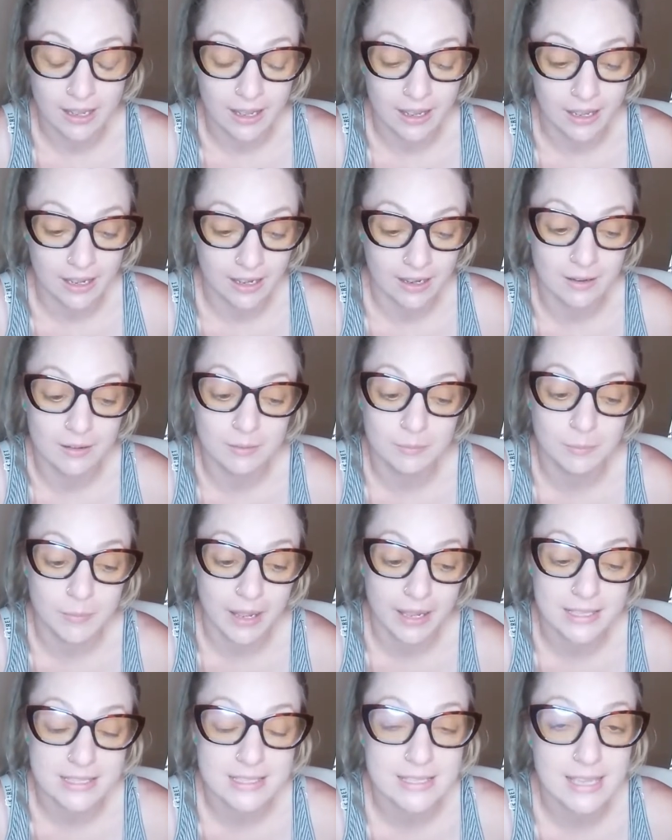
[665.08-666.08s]

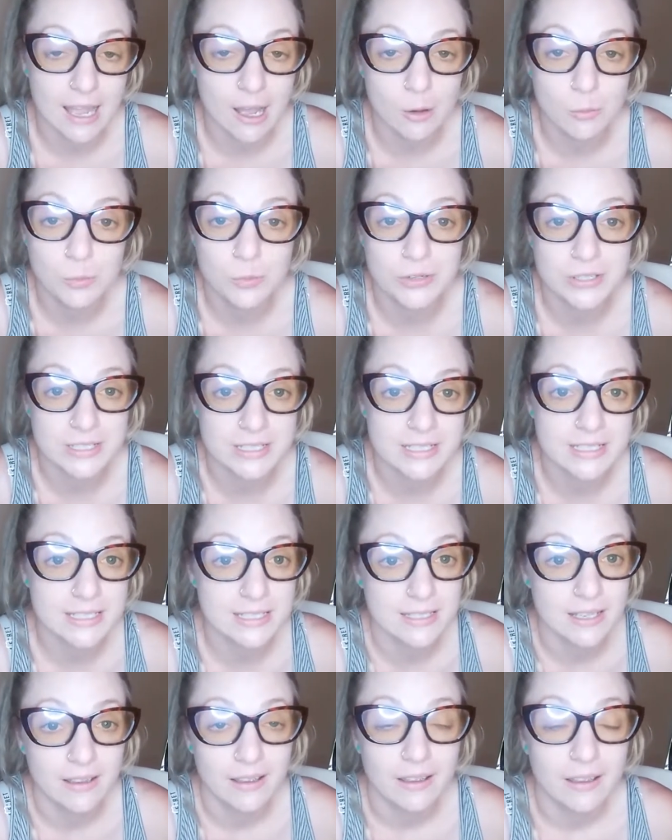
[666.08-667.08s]
My scalp
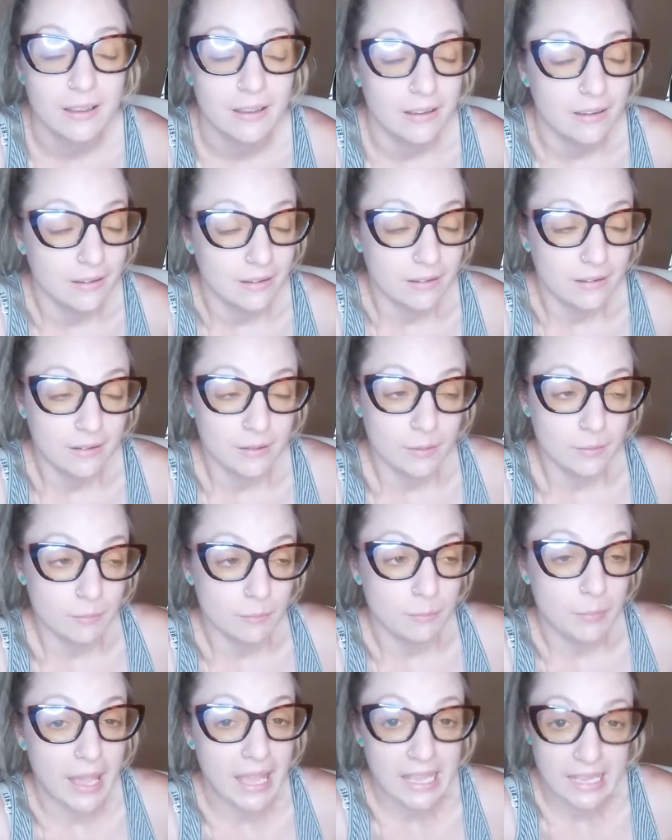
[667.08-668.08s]
was
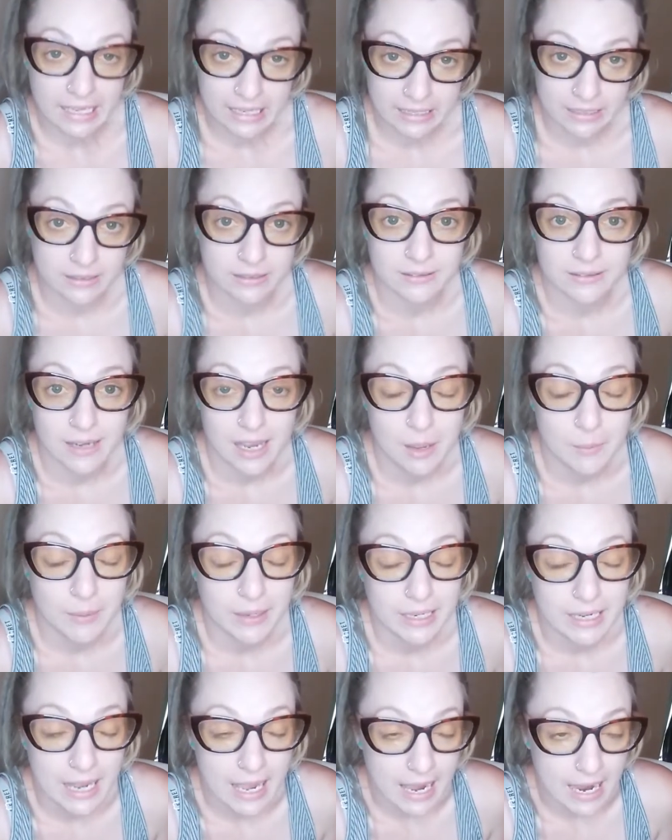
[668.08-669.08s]
banging. I
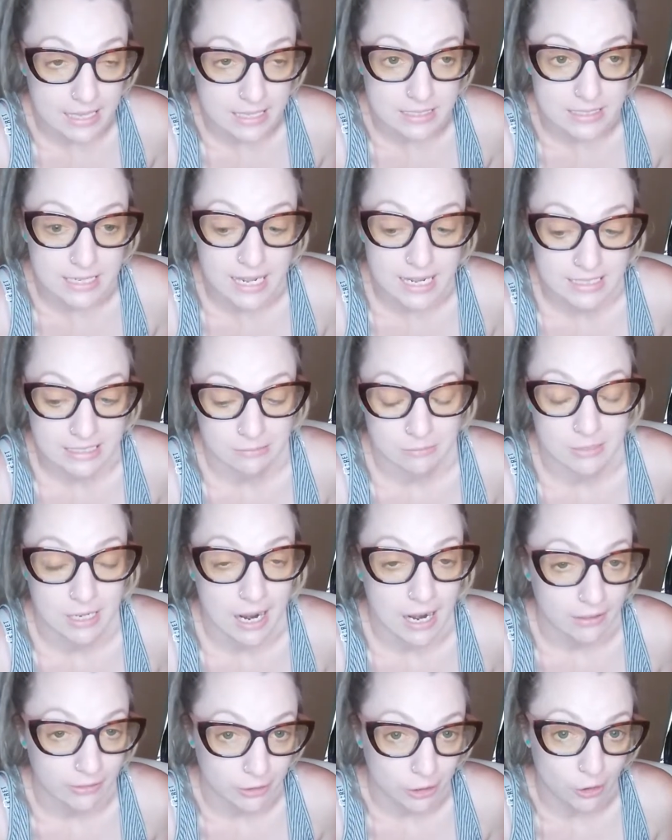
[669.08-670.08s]
mean, I had to take some
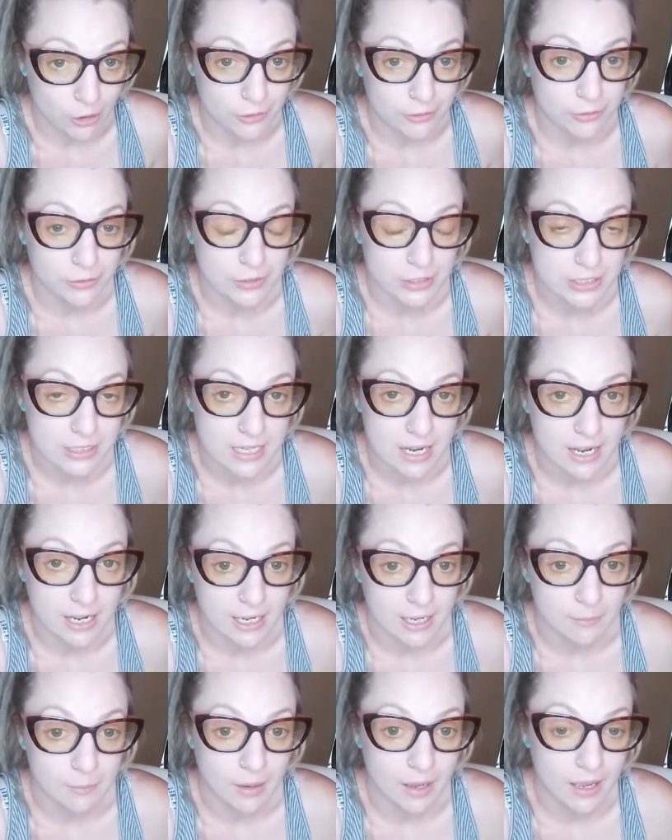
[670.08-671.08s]
Tylenol the first
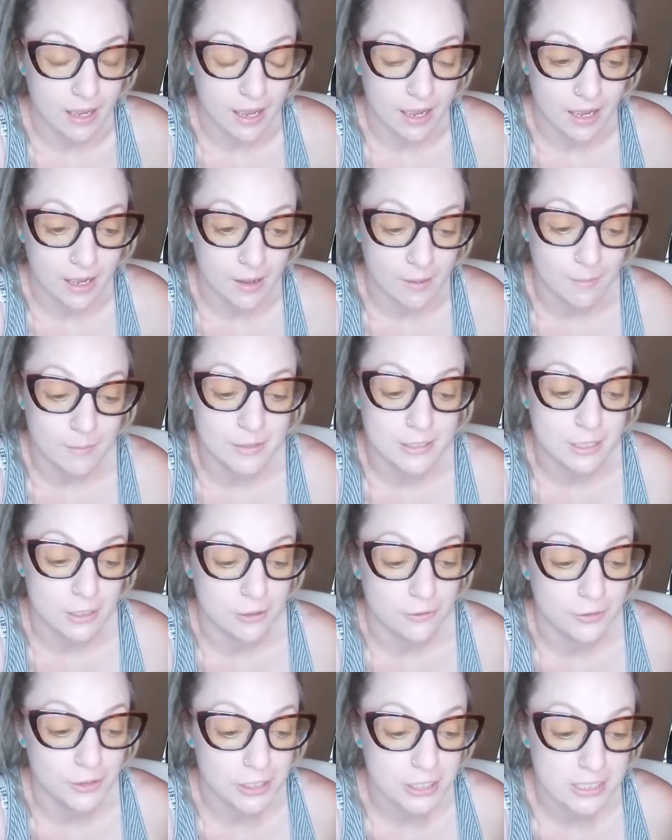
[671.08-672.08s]
time. So
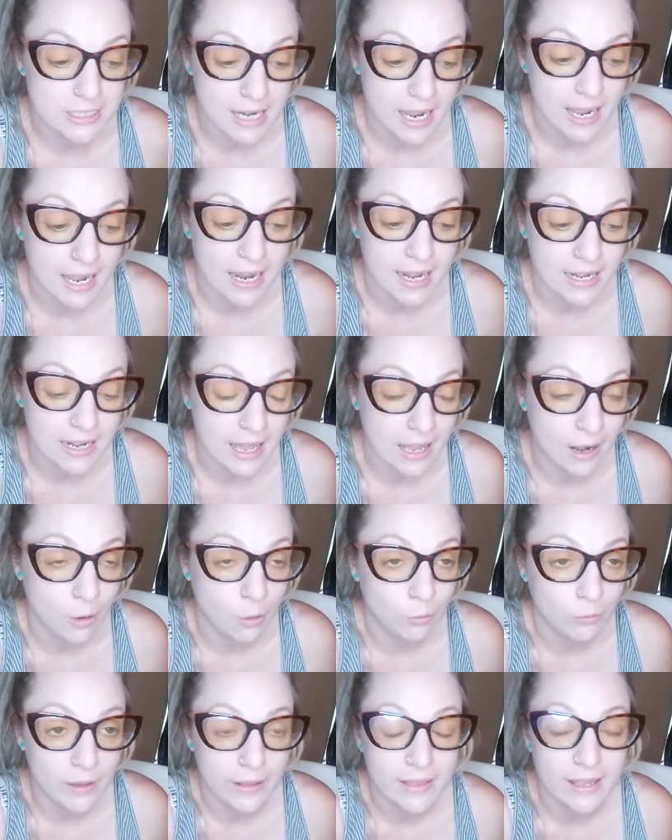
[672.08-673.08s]
the first night, not
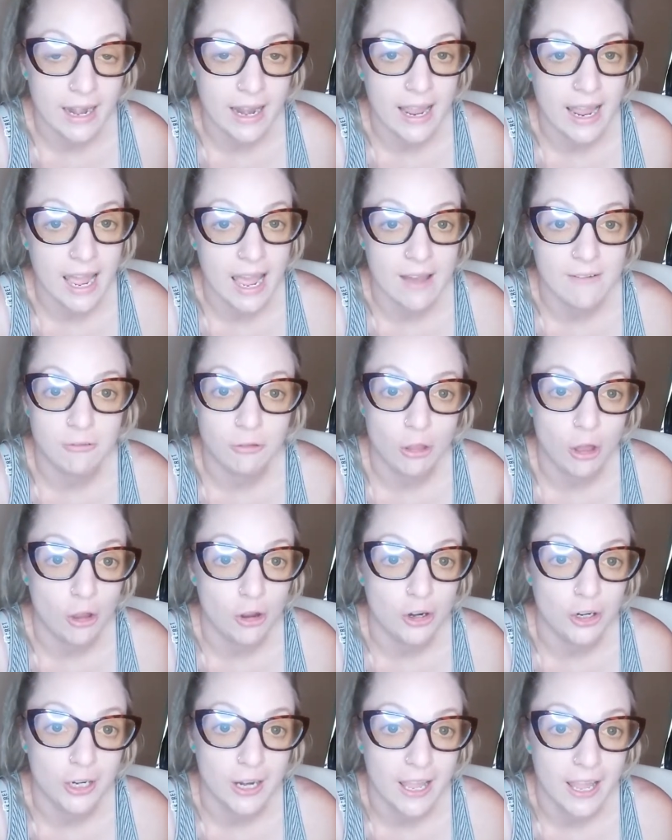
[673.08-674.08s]
only did I have
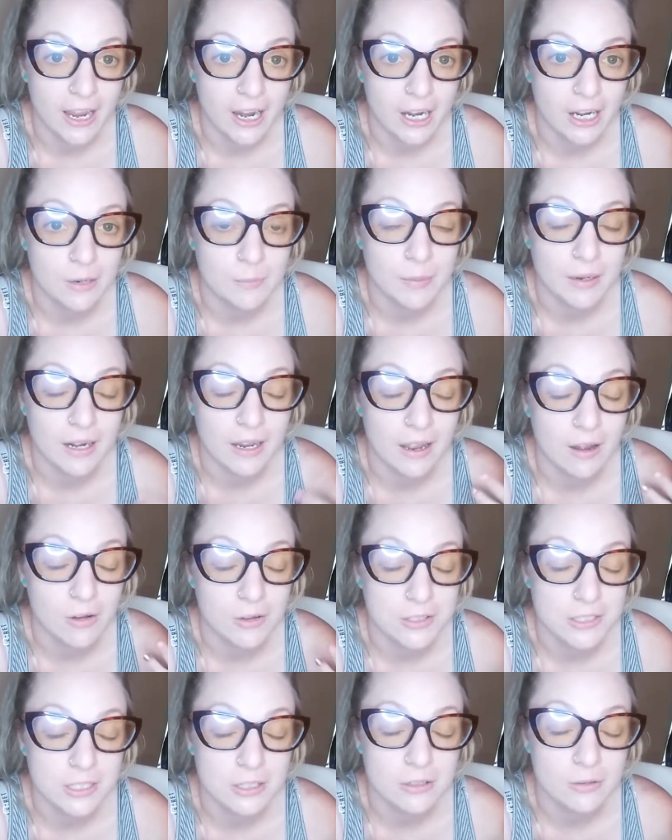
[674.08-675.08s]
longer hair, but
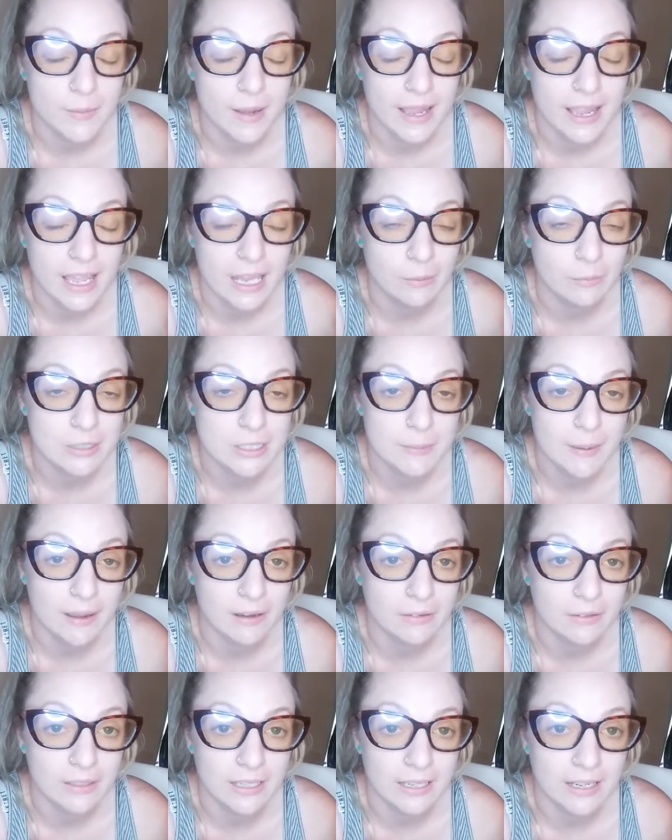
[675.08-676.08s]
my head was
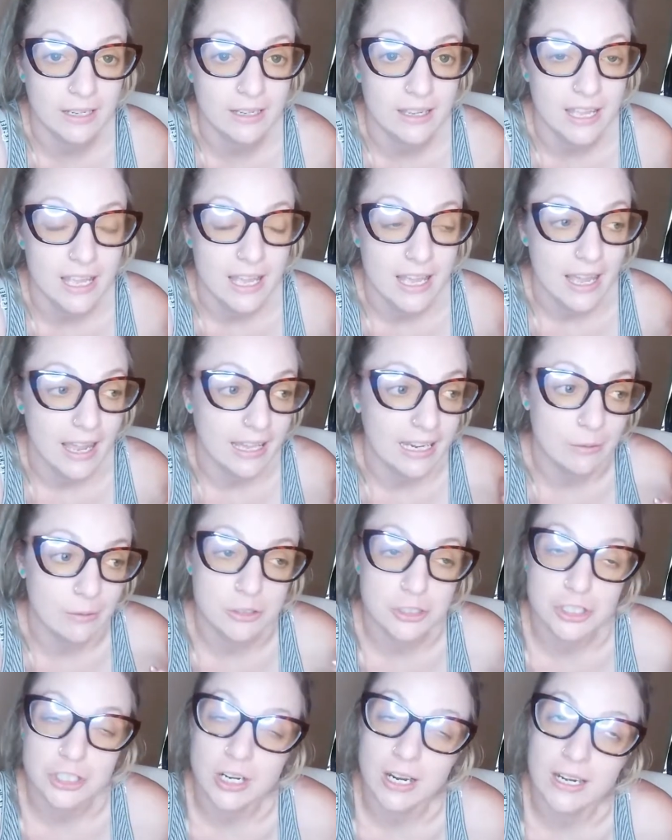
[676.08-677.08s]
pounding, and I
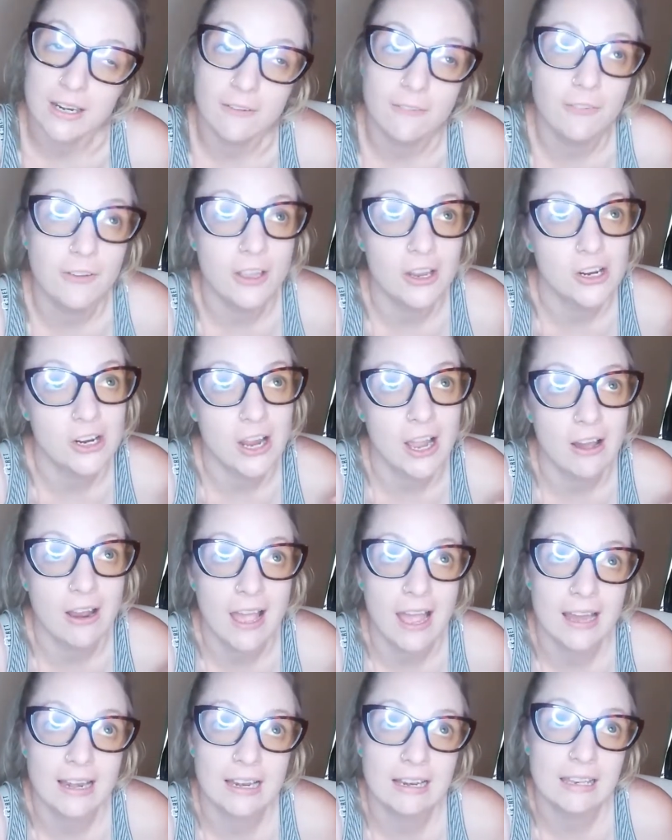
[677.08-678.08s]
was trying to figure out
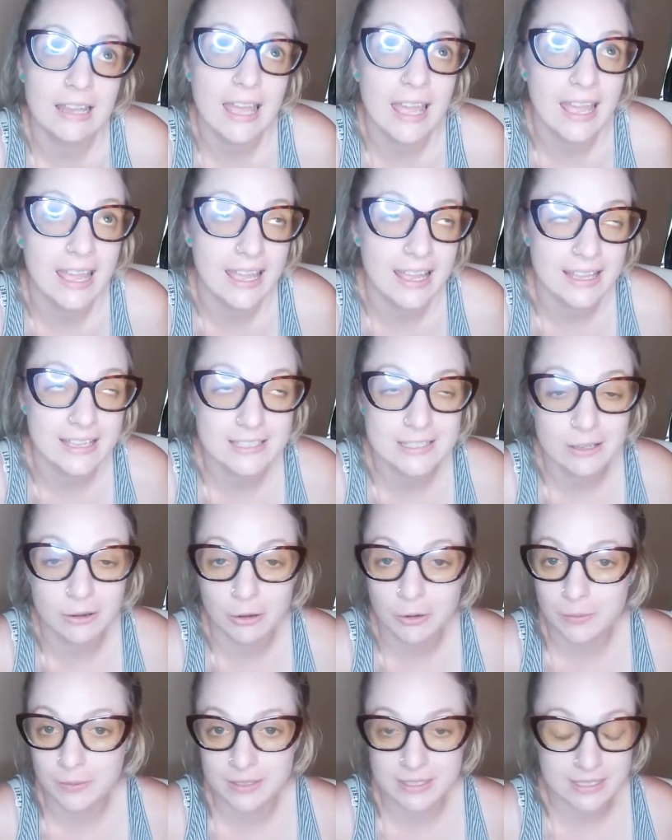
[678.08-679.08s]
how to lay. So
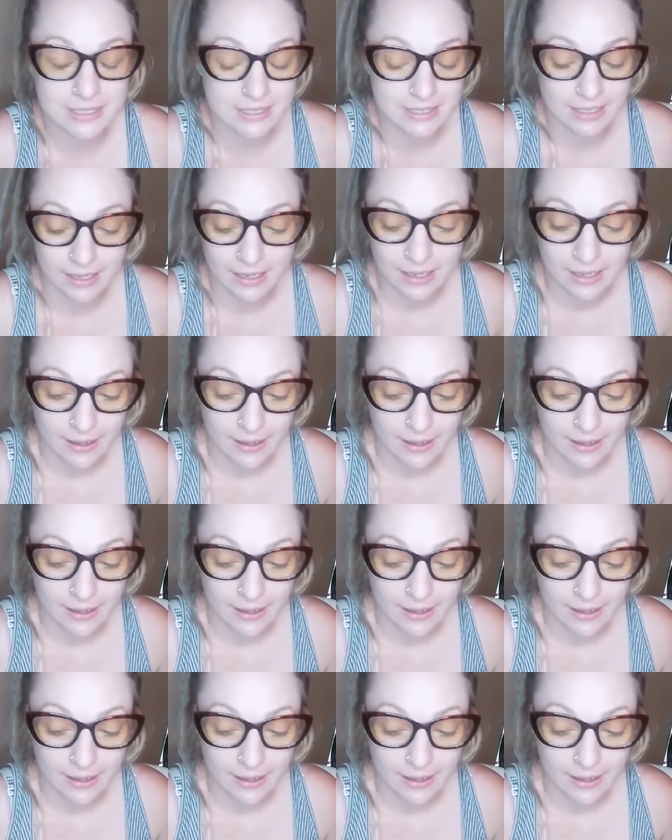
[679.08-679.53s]
it was,